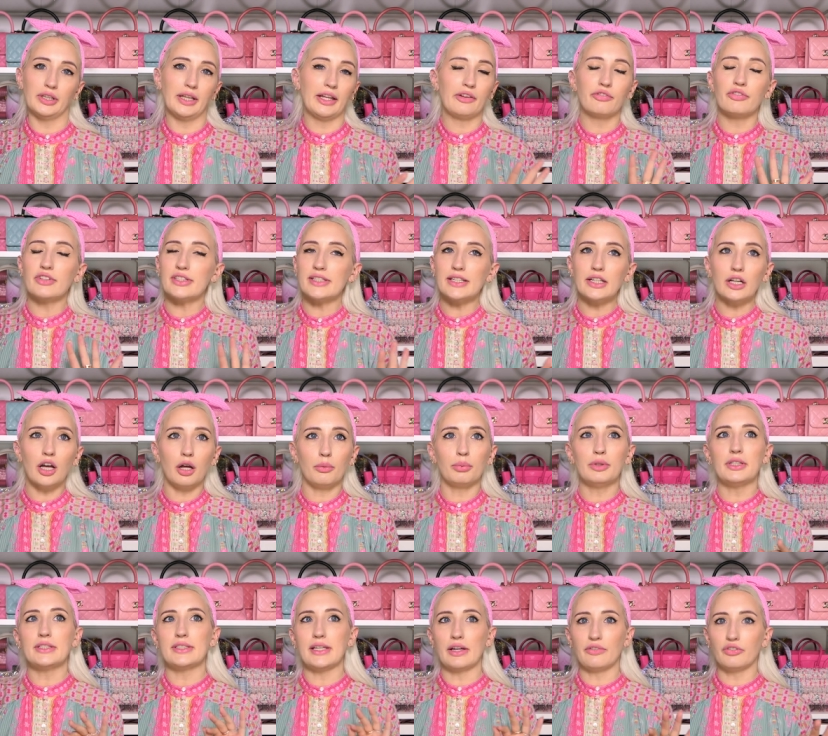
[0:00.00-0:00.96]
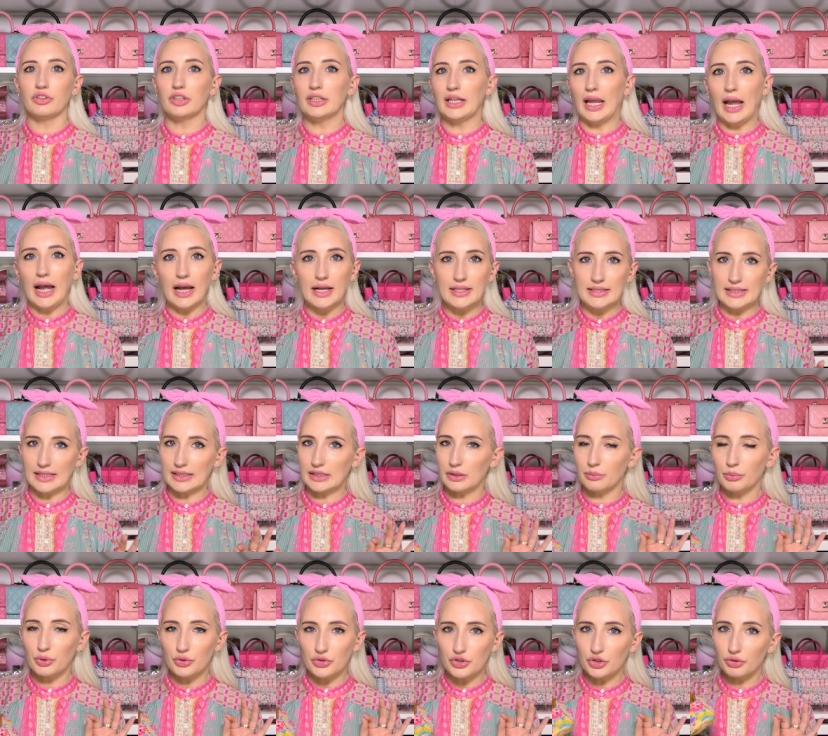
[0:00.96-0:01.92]
Like Fizzy Goblet definitely has like the
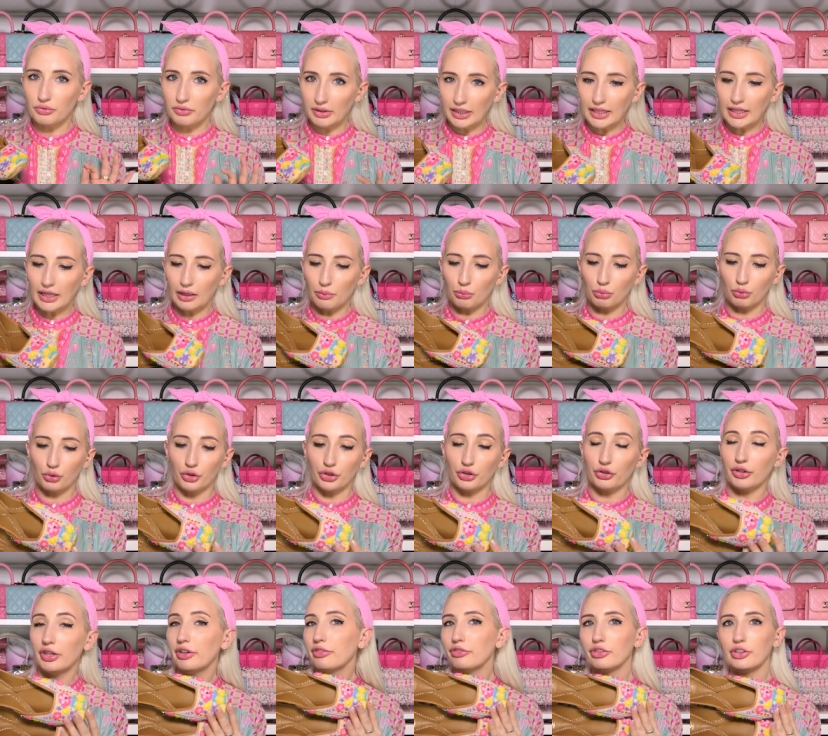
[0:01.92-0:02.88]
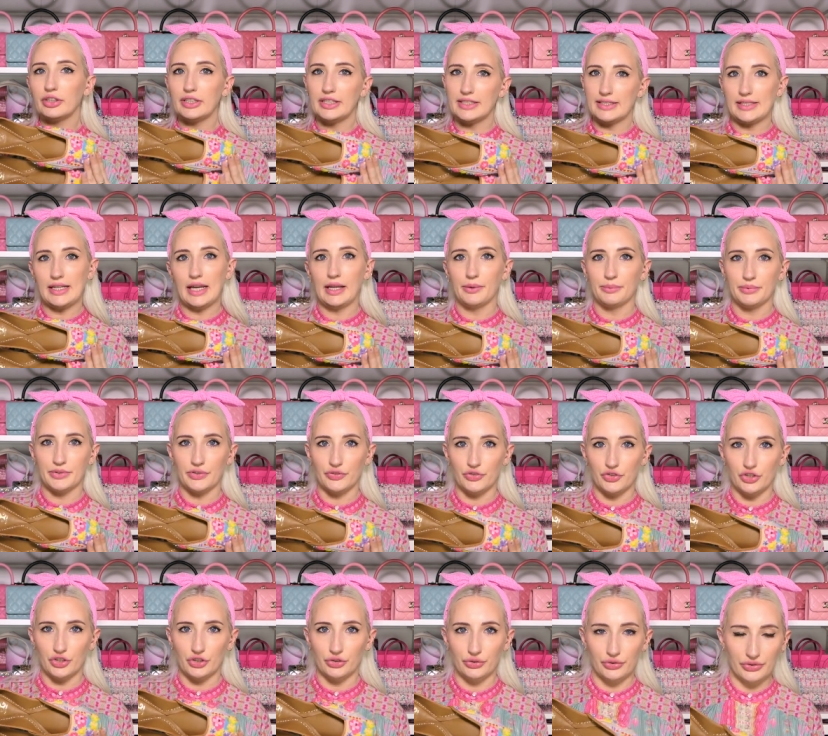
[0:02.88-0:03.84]
most unique embroidery for these types of
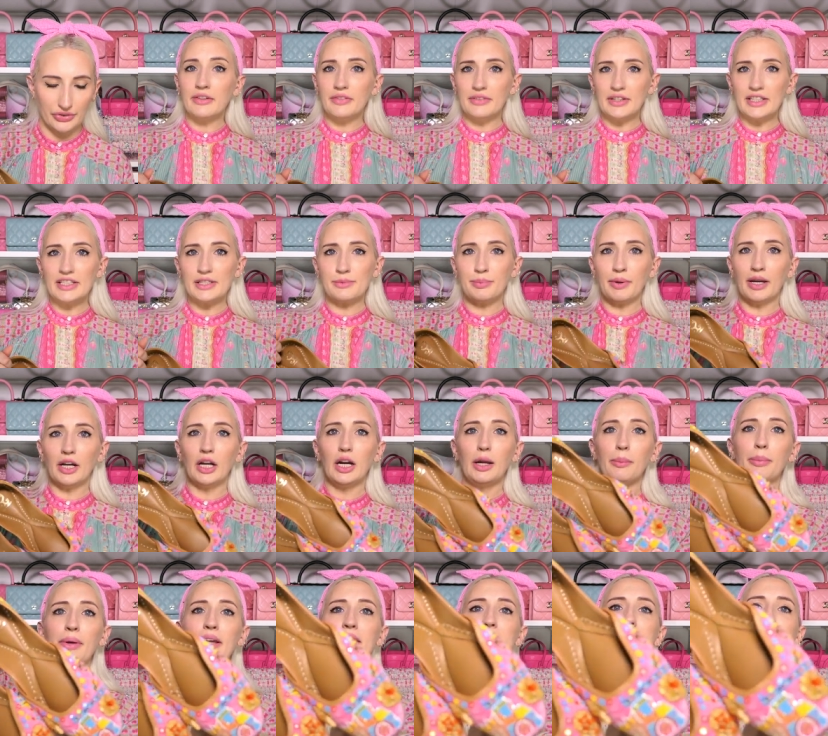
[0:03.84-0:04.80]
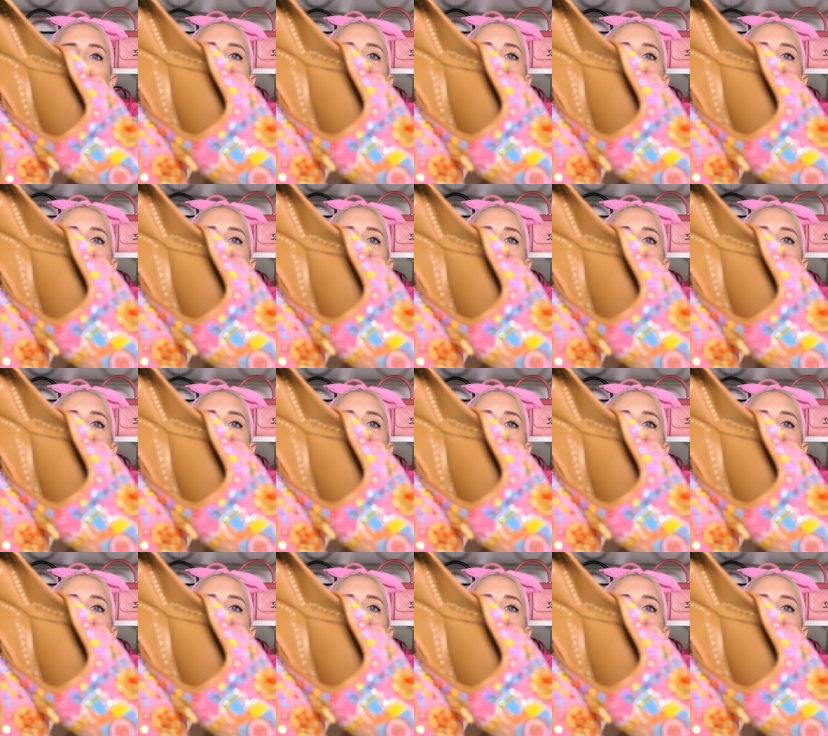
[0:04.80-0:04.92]
shoes. And this pair I picked